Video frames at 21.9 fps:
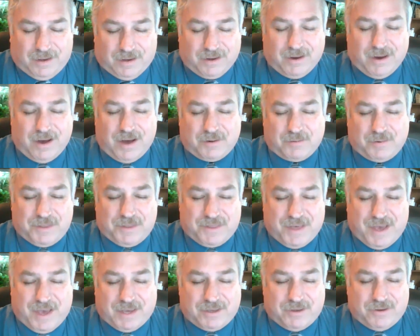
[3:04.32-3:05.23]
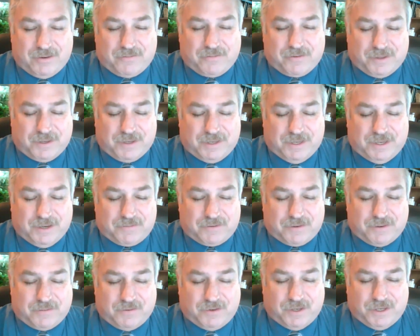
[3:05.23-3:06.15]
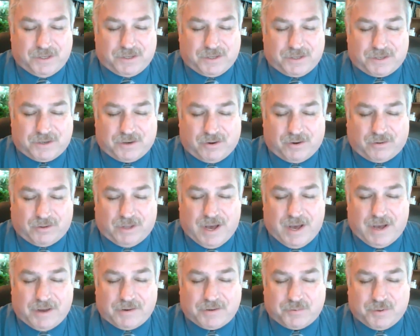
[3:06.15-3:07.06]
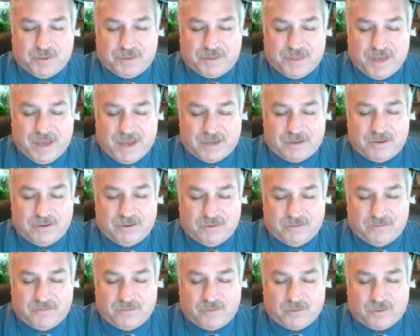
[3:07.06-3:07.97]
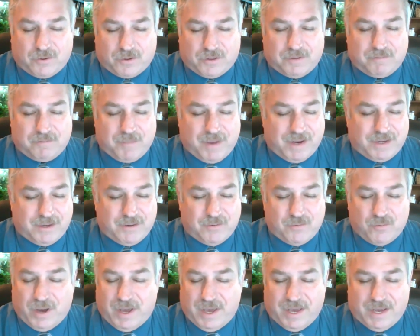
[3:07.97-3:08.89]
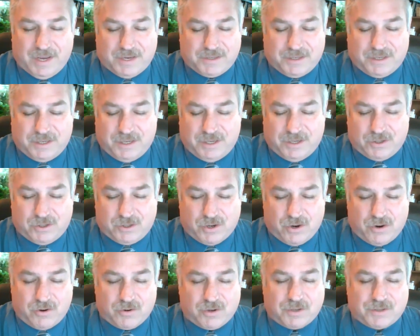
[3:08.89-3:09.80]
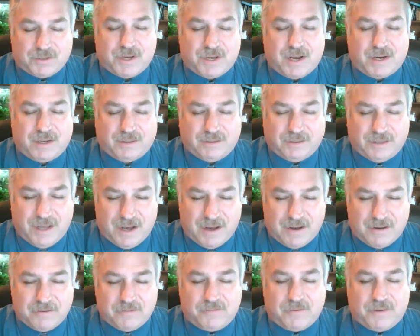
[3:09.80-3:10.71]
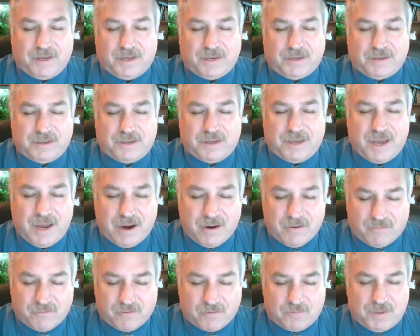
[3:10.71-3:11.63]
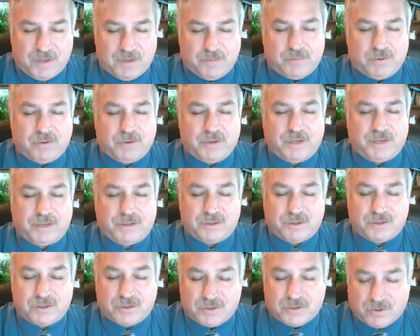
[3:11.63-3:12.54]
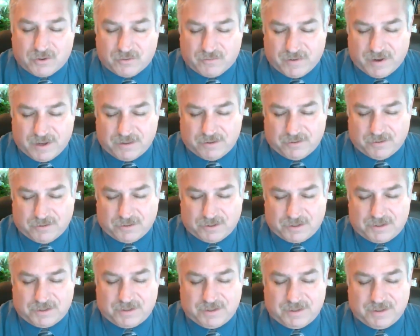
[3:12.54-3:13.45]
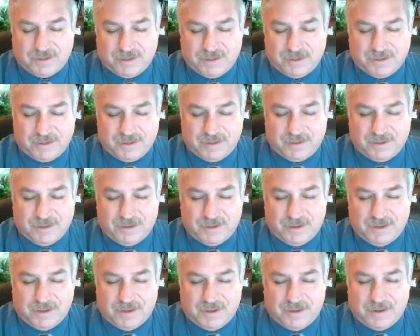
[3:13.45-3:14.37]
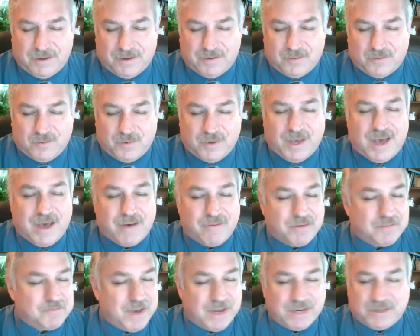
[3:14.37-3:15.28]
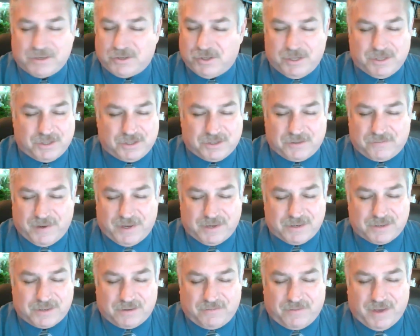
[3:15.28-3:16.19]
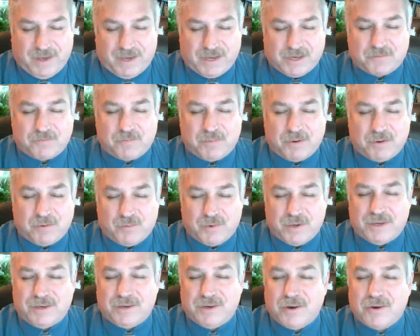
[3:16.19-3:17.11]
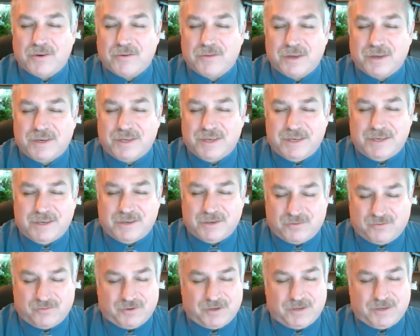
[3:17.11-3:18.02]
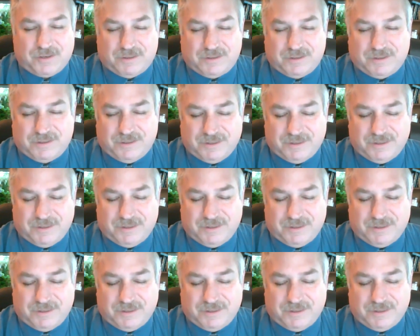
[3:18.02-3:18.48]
God, we thank you for the gift of Jesus in our lives. We thank you for the many ways that he showed us how to love and care for people and to serve others. We haven't met Jesus face to face, but we know that he is real.